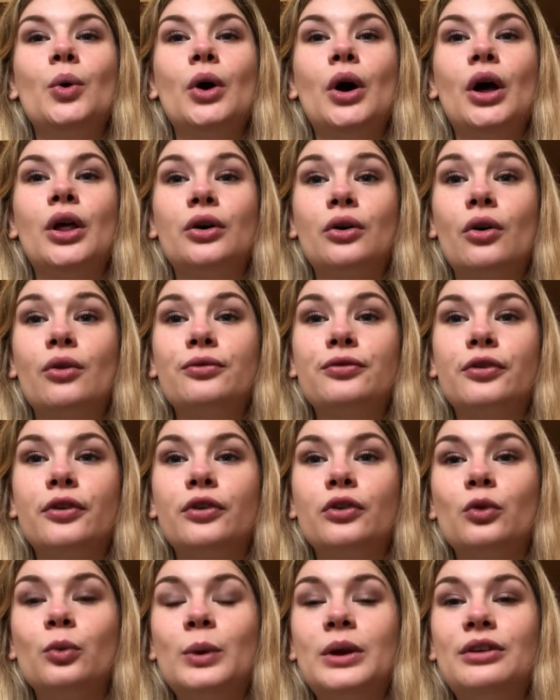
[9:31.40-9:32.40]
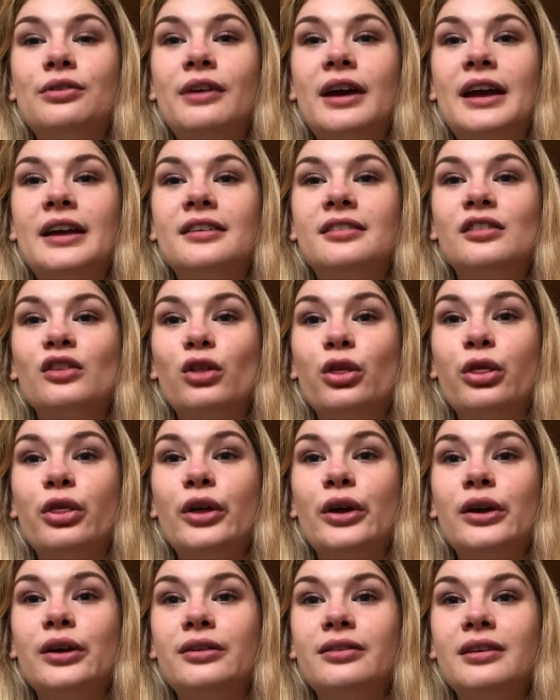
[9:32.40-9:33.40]
at conference we raised
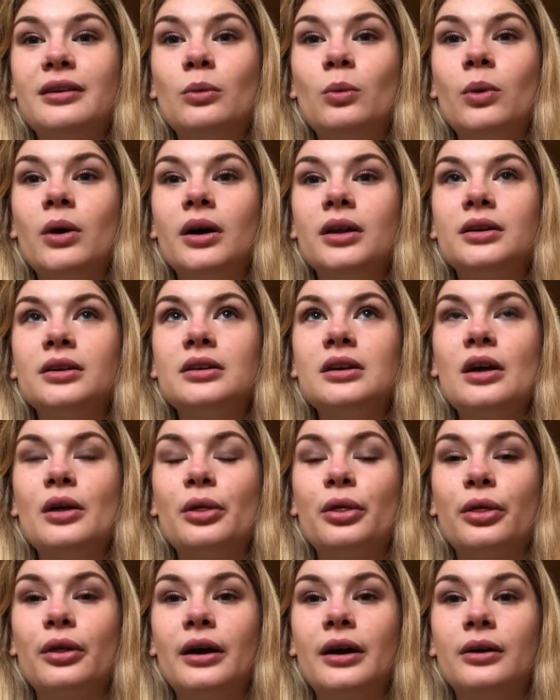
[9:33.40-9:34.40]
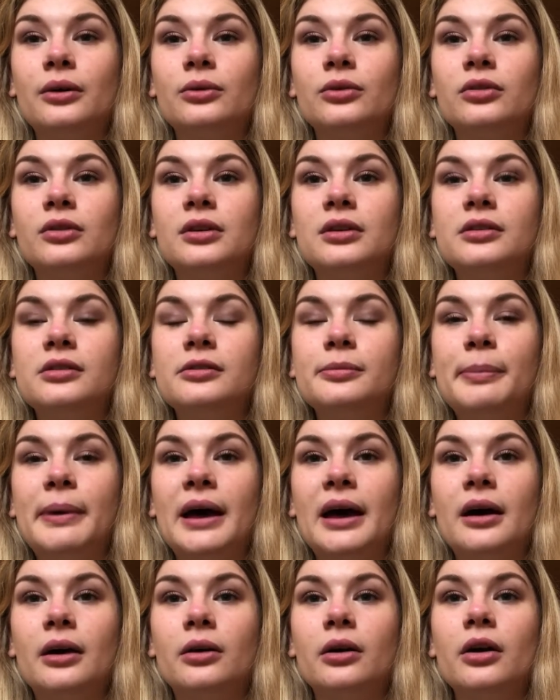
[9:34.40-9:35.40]
thirty-one thousand
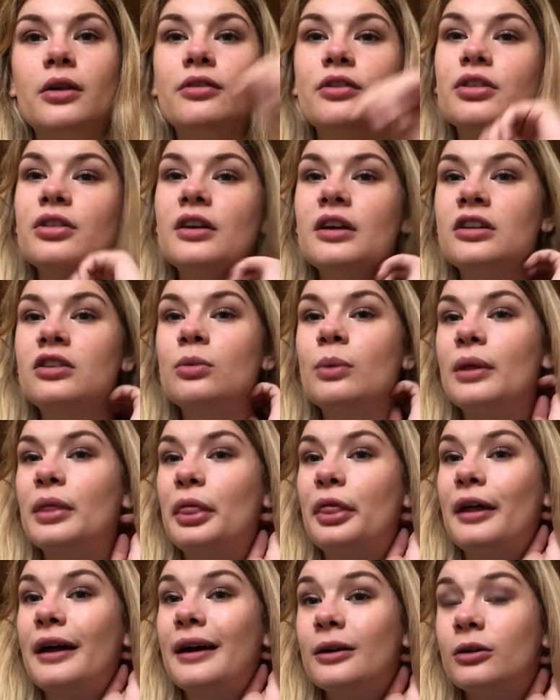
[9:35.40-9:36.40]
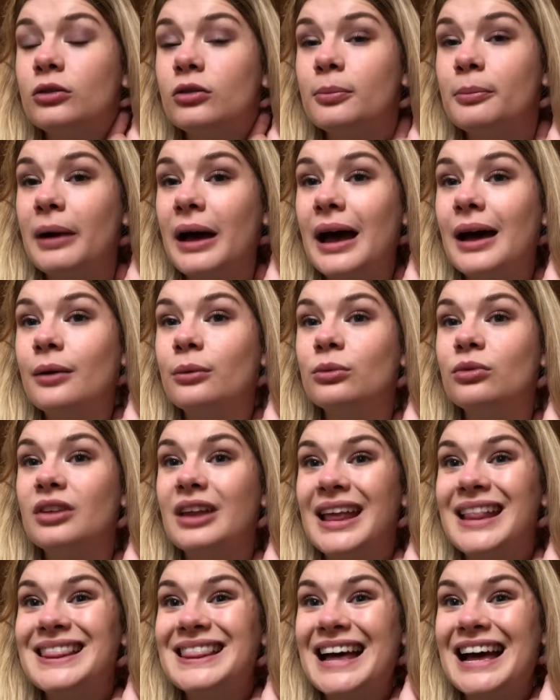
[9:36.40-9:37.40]
pounds, over thirty-one thousand pounds
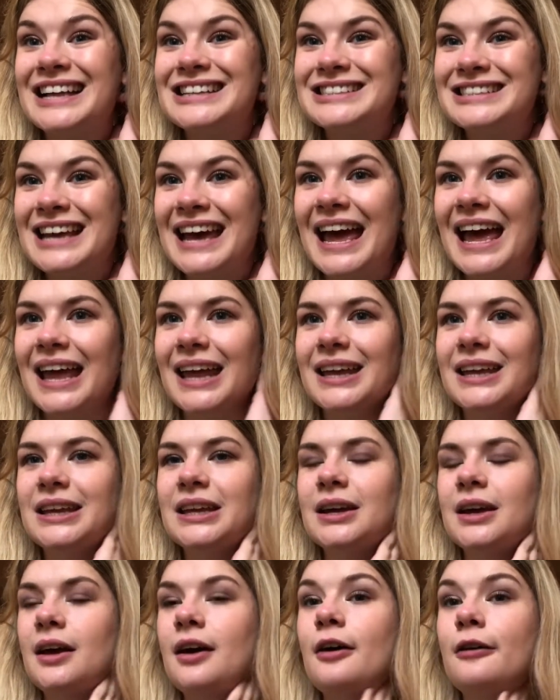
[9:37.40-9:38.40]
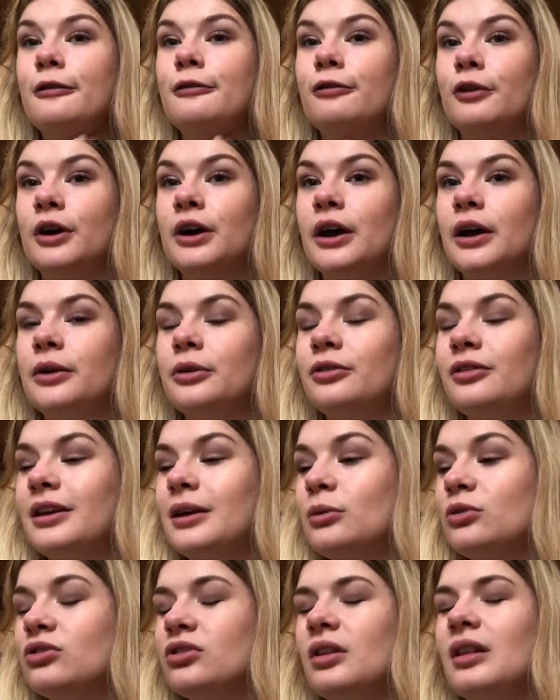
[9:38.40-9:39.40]
in that day for COTE,
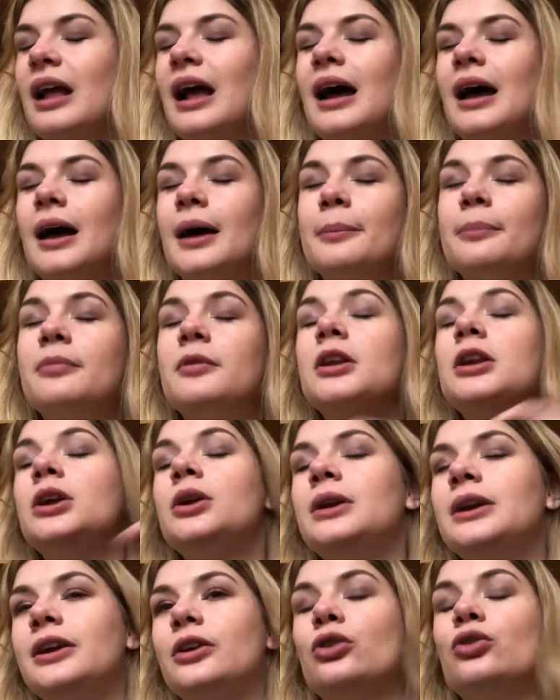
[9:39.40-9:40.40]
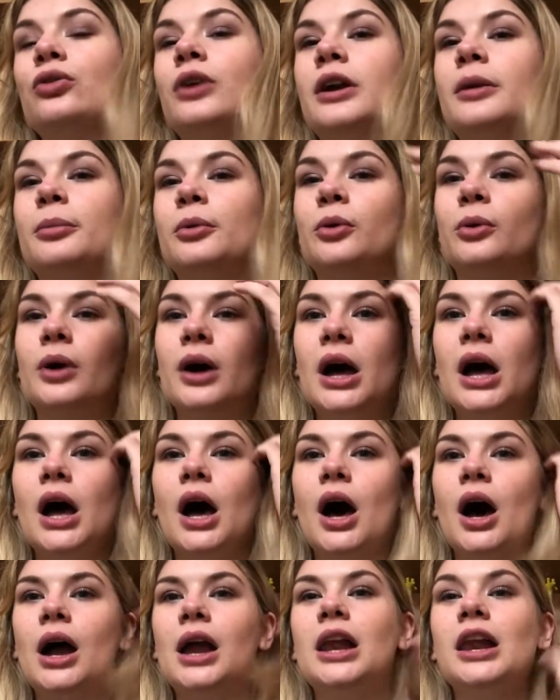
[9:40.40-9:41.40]
which is absolutely incredible.
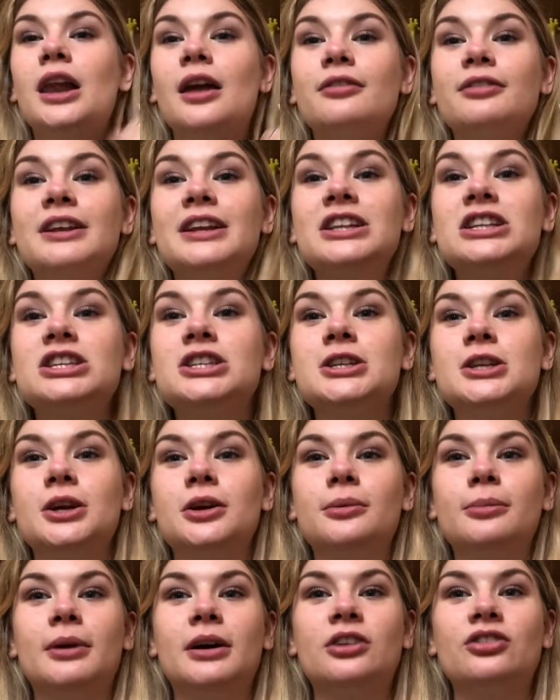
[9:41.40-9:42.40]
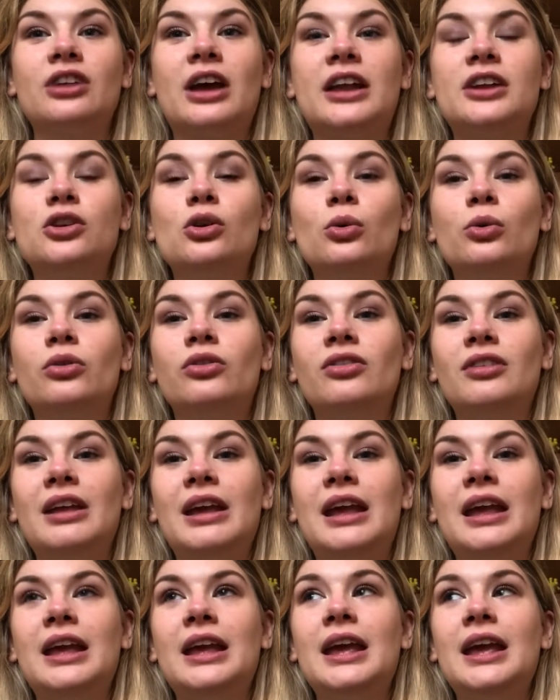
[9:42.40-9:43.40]
I love it so much, and you'll
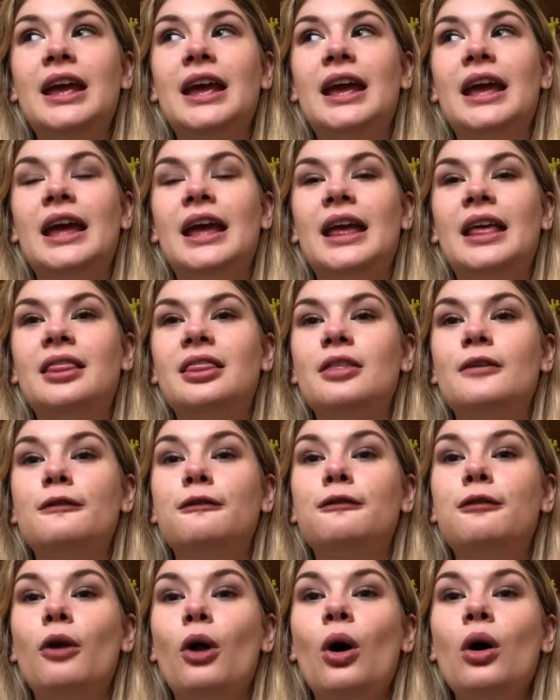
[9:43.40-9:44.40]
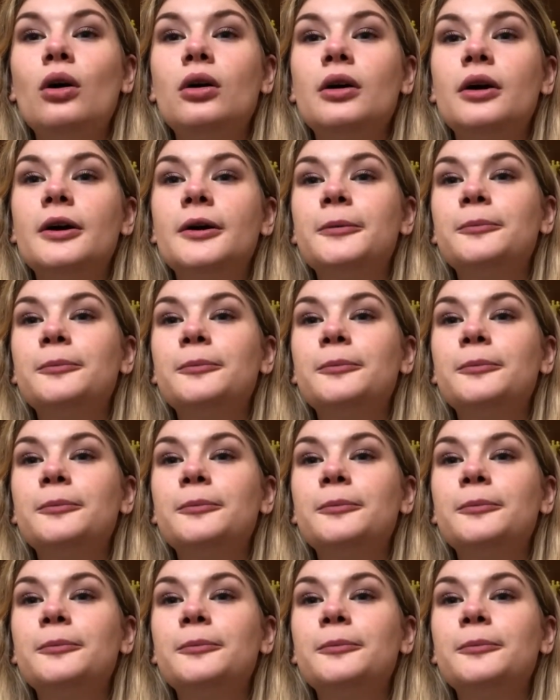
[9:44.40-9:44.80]
see in the vlog